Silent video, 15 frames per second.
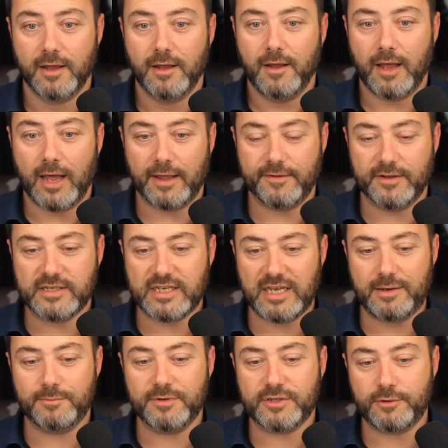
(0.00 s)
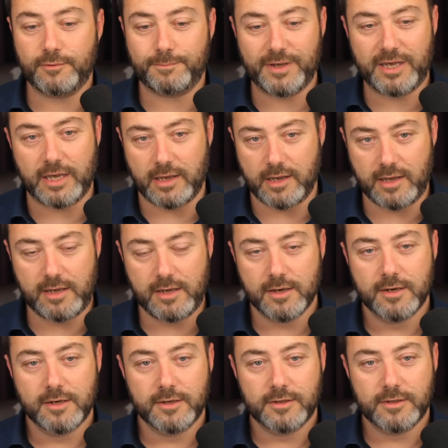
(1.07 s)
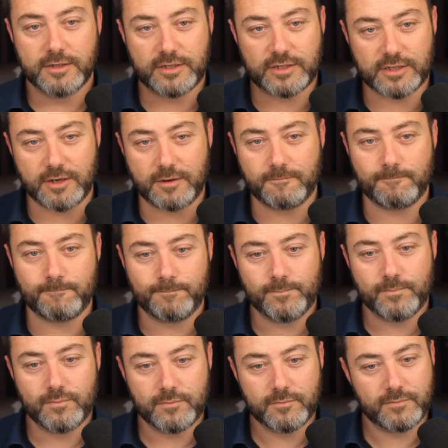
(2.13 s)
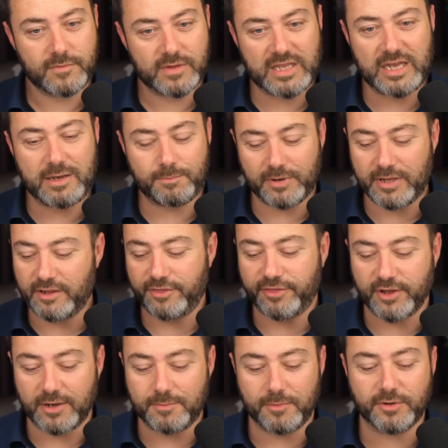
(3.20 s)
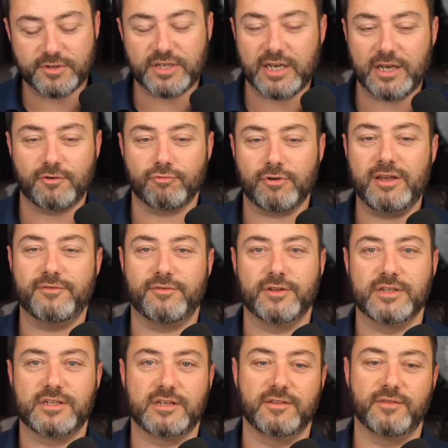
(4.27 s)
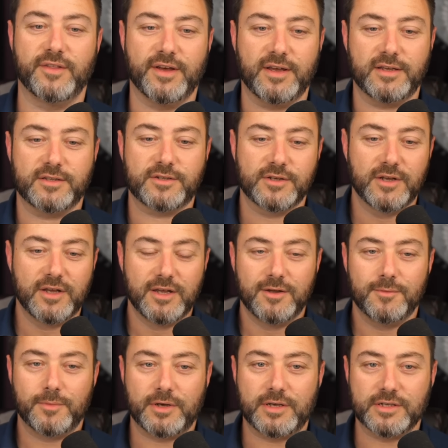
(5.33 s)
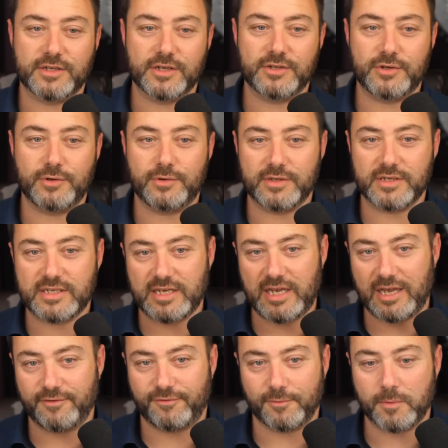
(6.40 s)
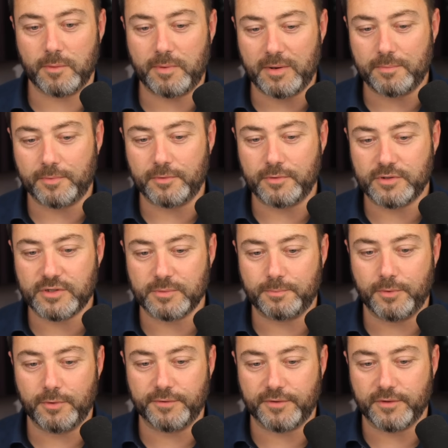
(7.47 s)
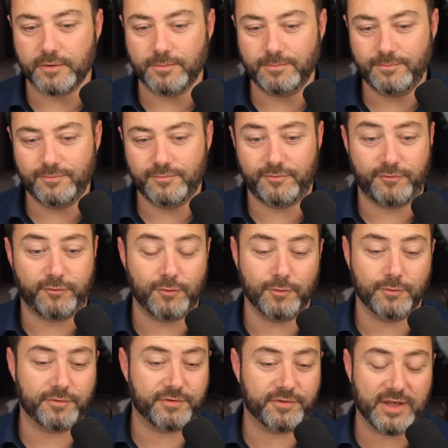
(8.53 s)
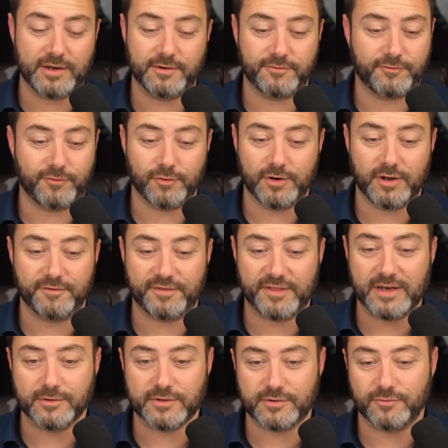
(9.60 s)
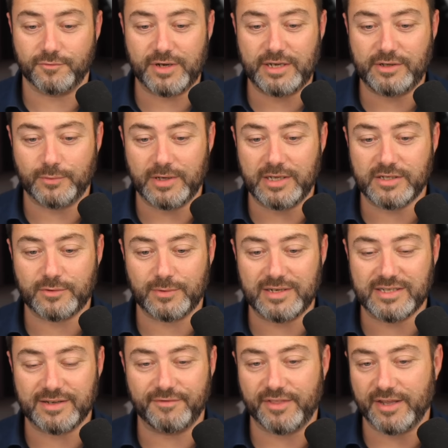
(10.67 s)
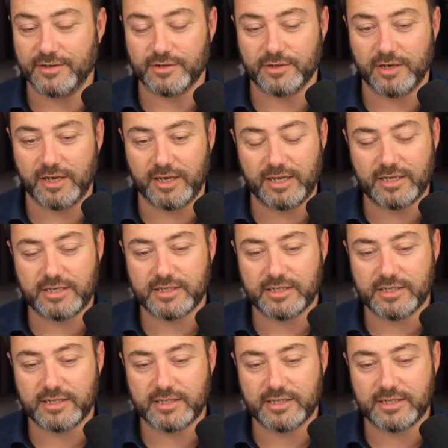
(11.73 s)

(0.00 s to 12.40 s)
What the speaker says: And there seems to be some deeply thymotic grievance in that, because as you can see from the people who support them, 4,500 retweets, 27,000 likes,